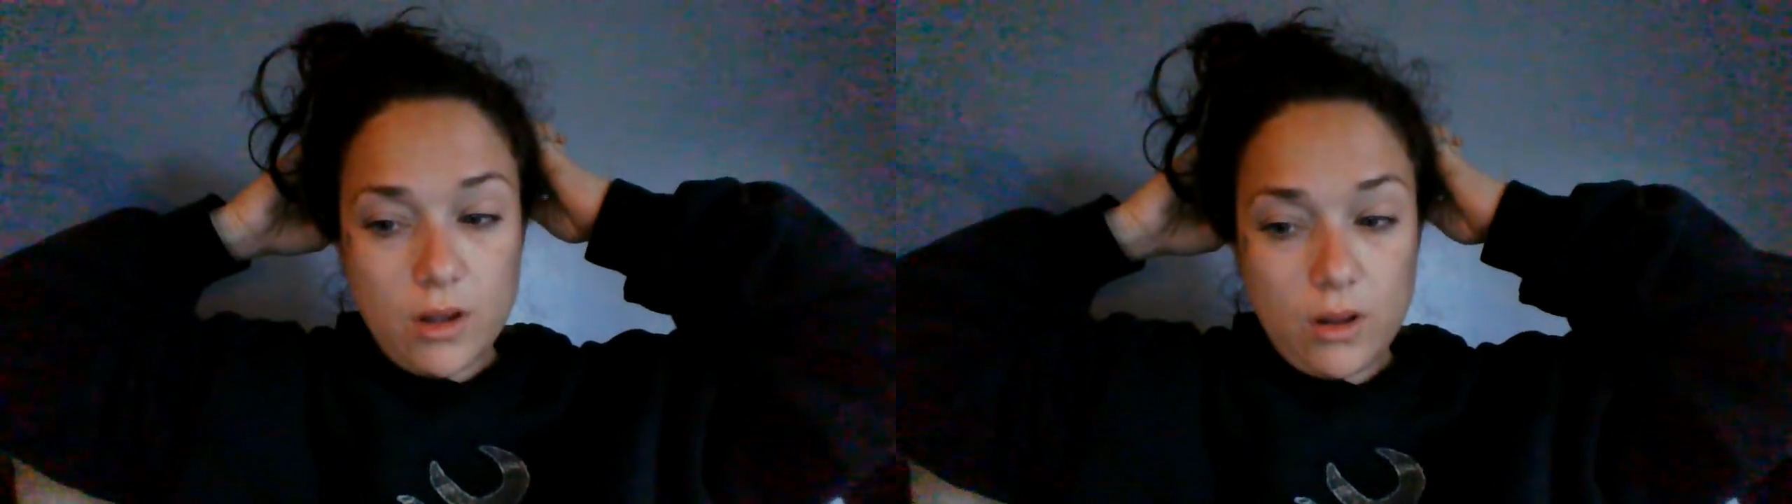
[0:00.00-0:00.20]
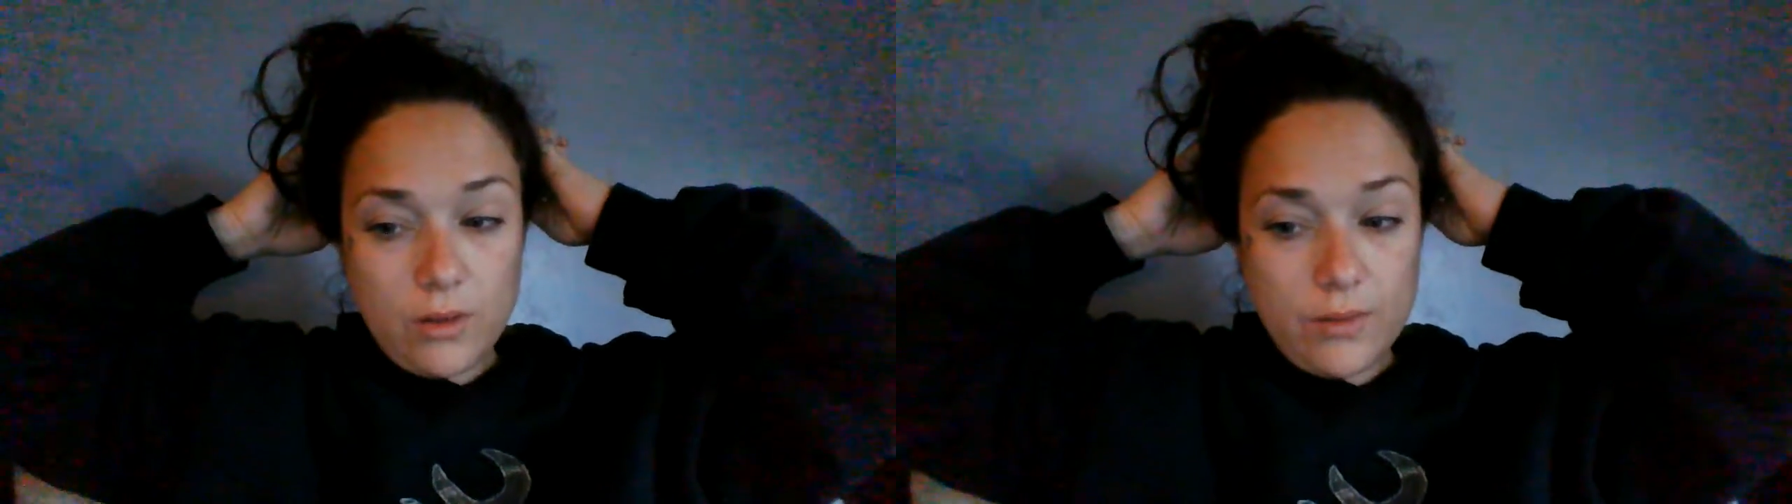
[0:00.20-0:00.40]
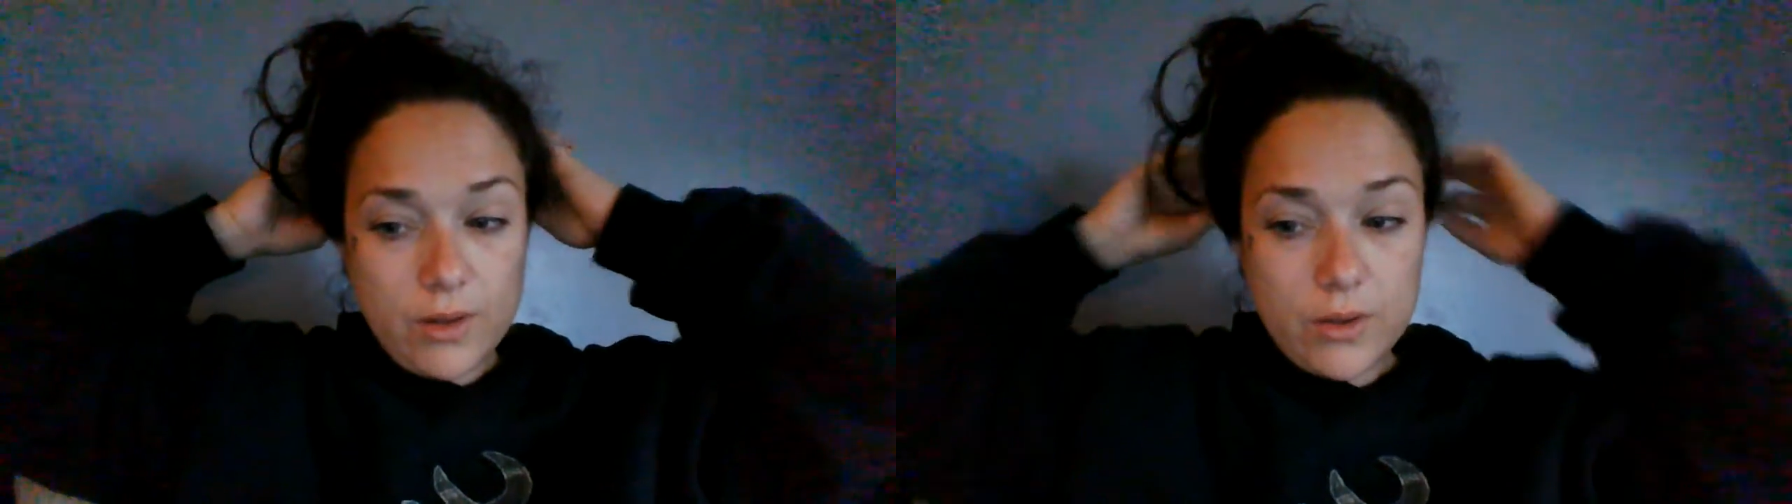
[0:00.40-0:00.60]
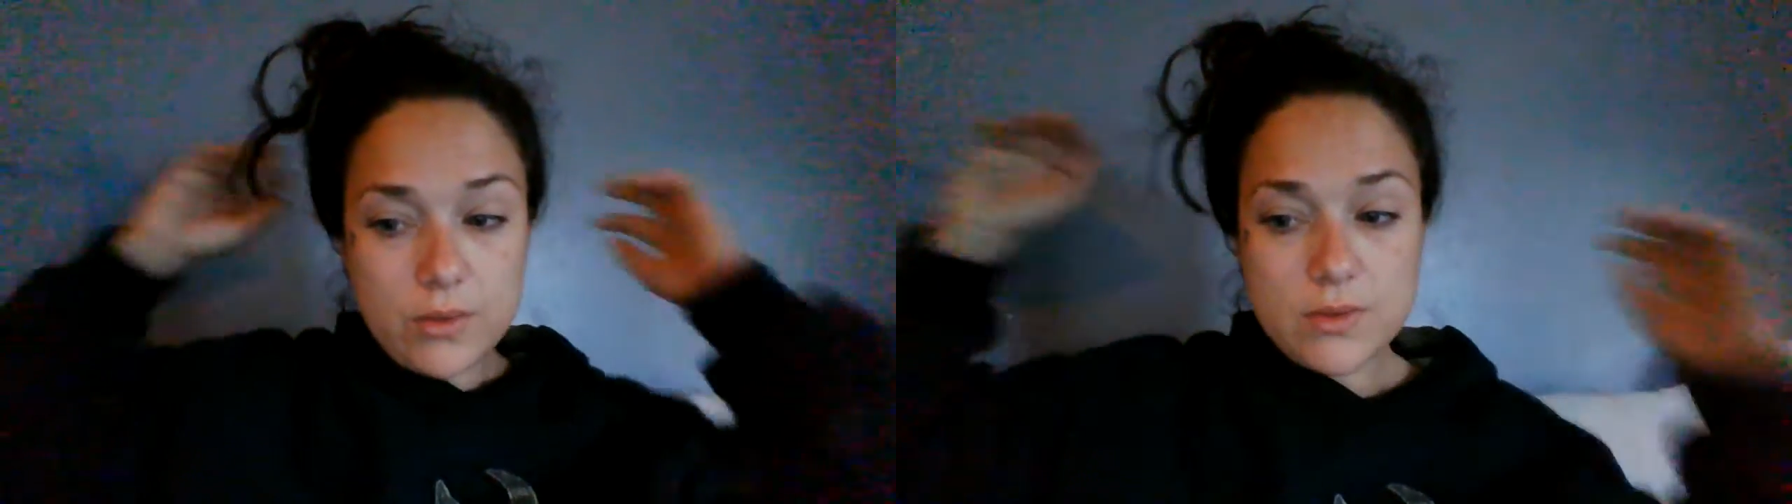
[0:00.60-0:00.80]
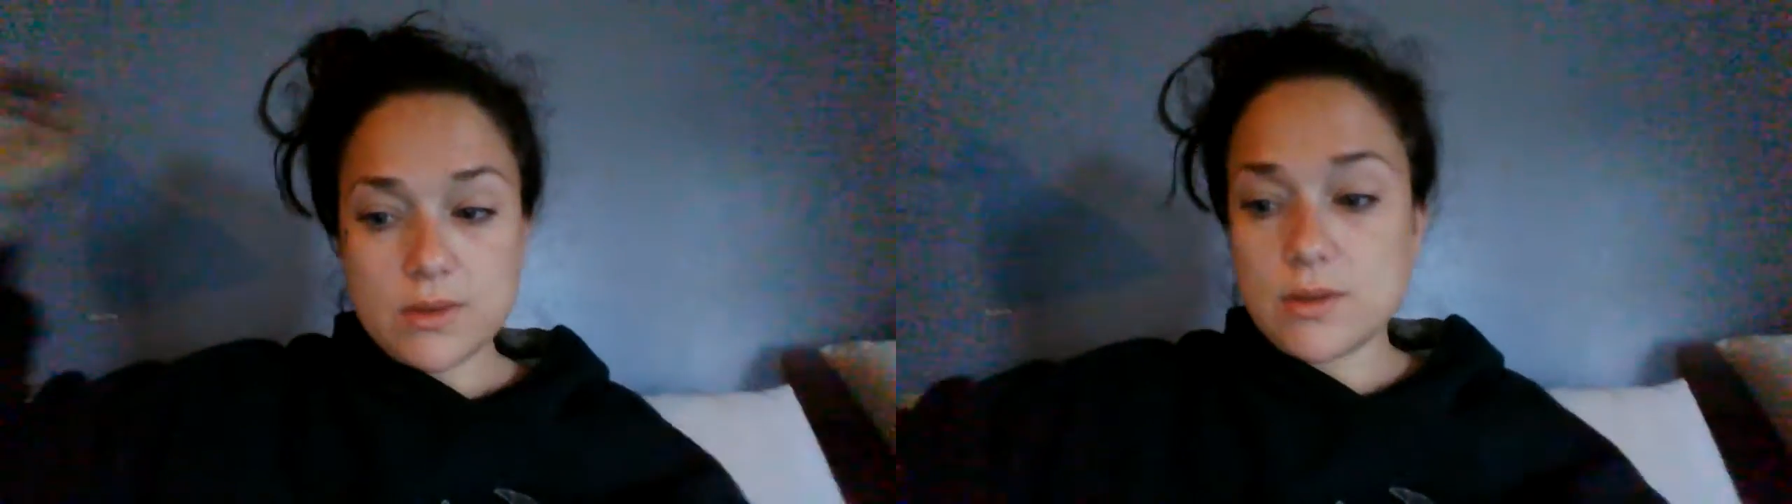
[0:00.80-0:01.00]
all of
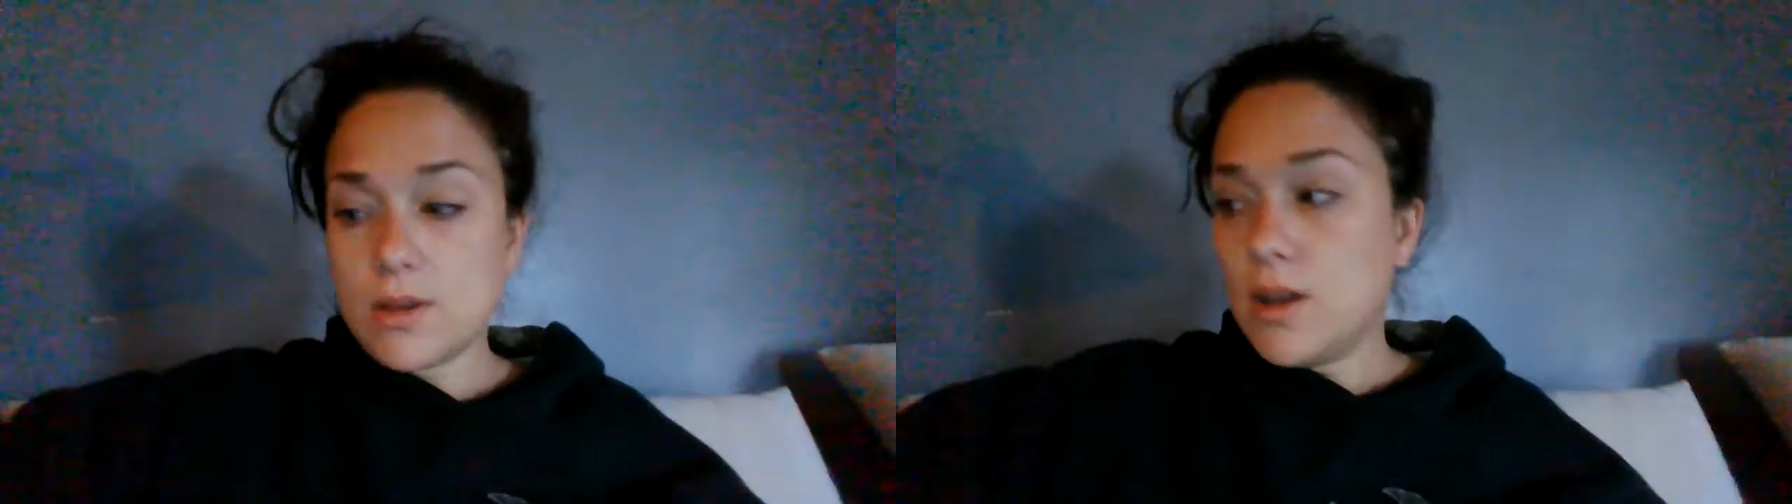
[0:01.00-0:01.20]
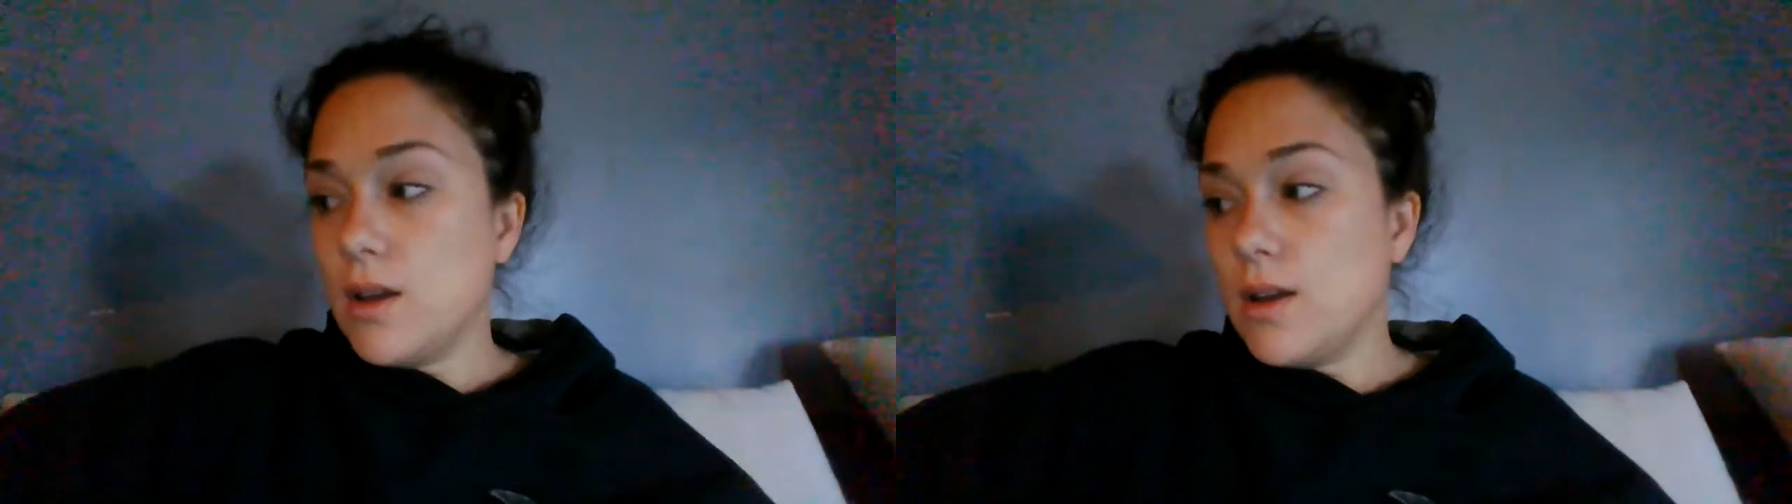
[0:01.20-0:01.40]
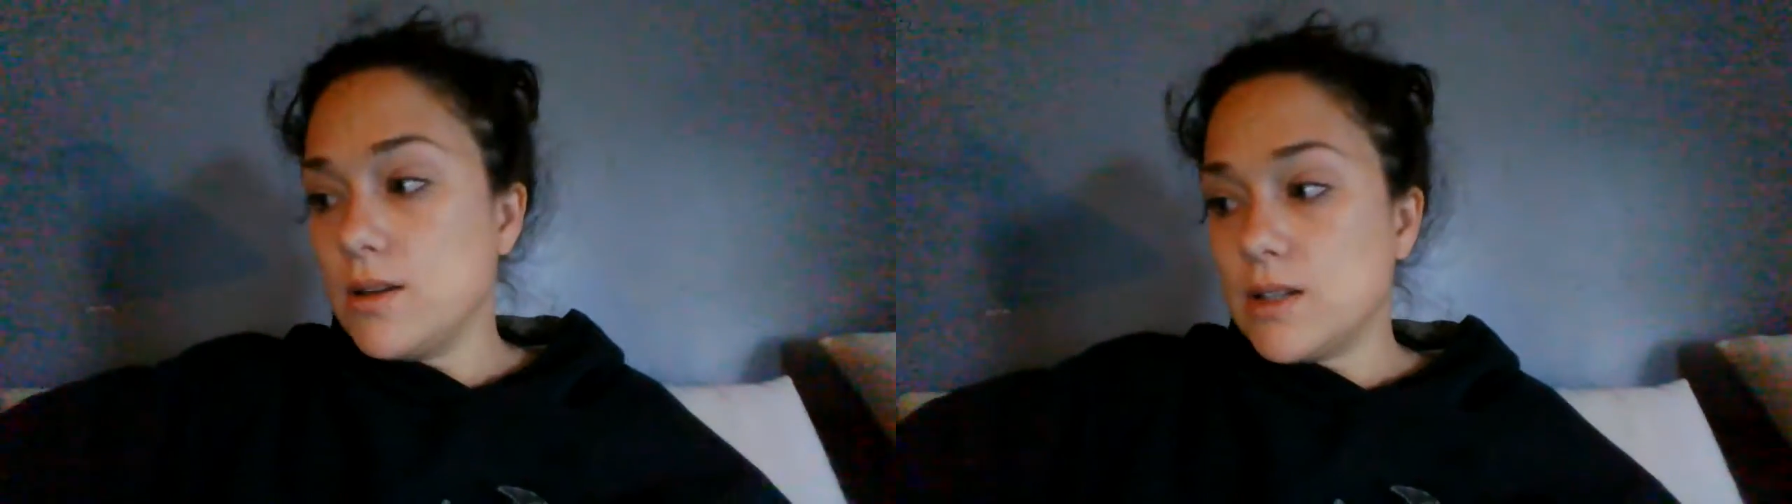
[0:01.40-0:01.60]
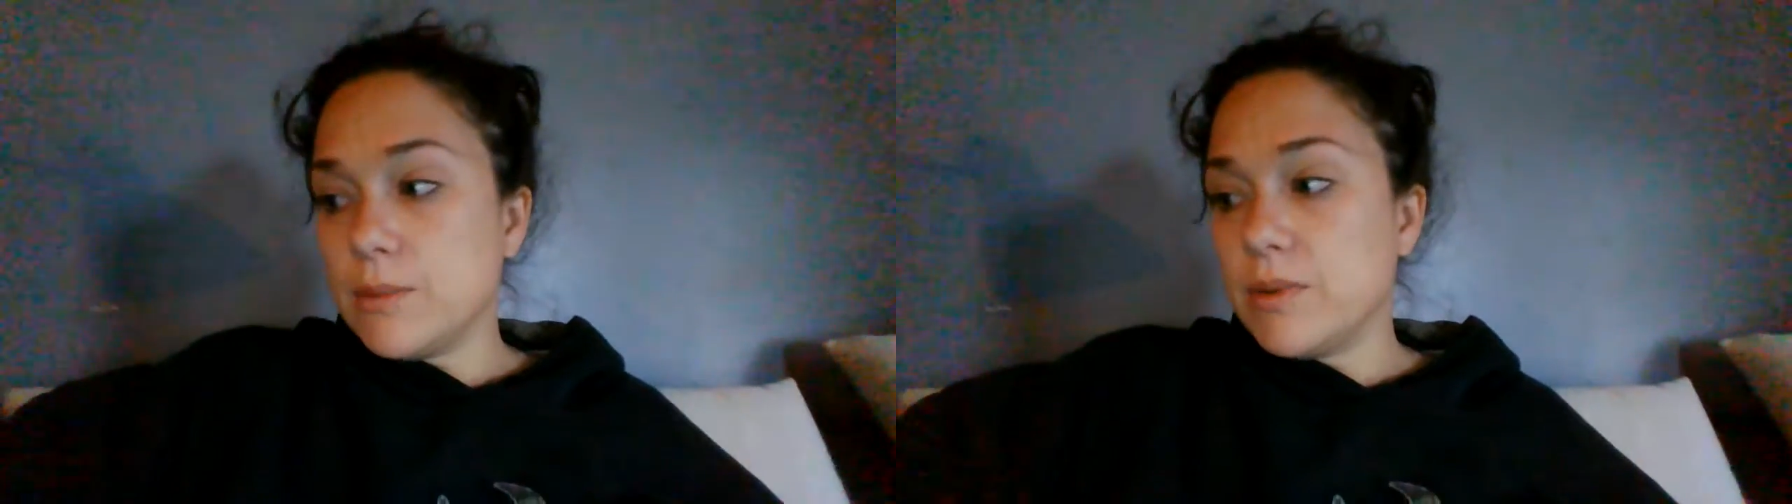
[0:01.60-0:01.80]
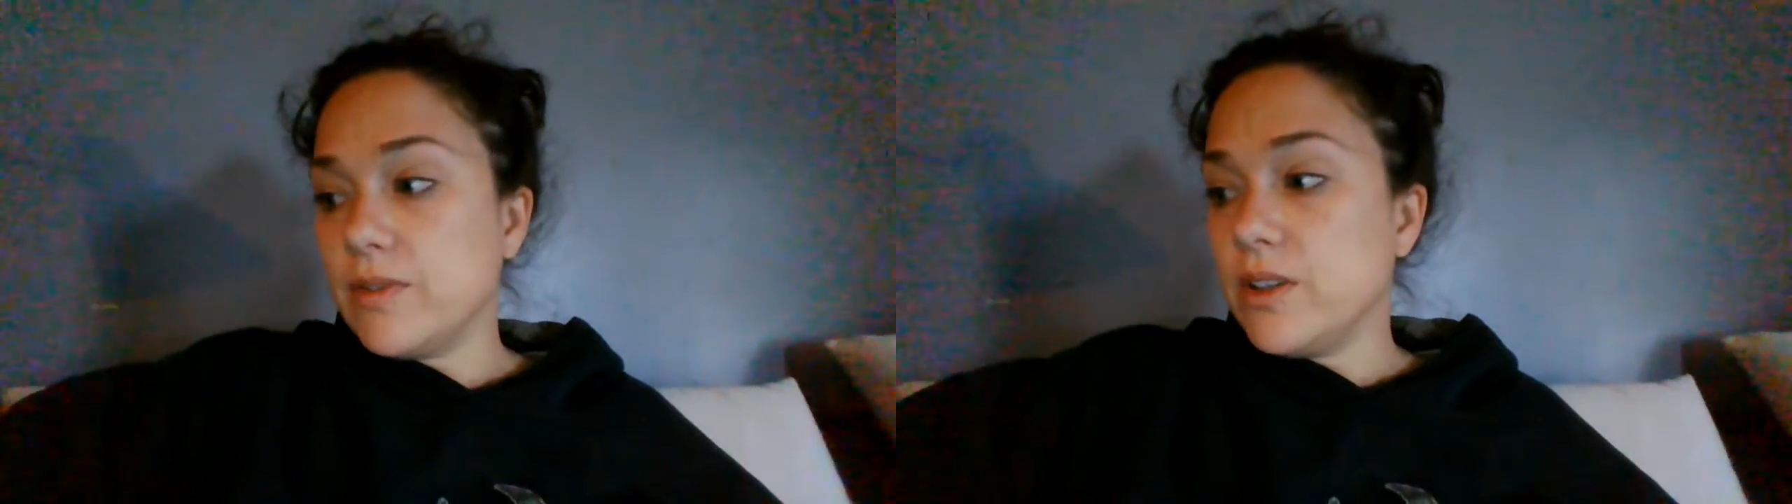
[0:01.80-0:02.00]
those type of